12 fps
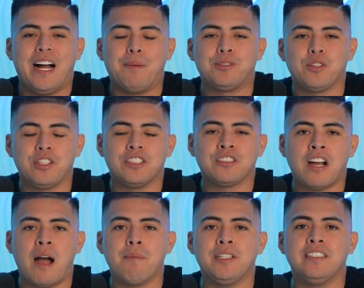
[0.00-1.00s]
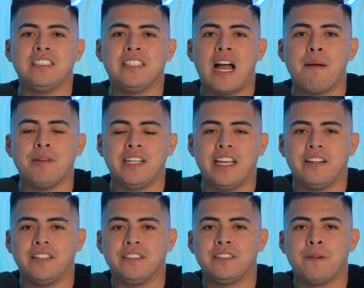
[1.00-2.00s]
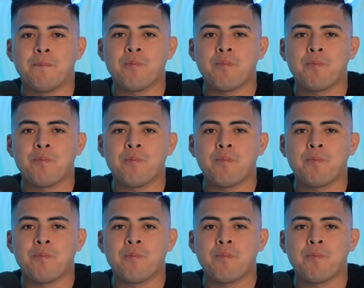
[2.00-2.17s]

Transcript: So there's common denominators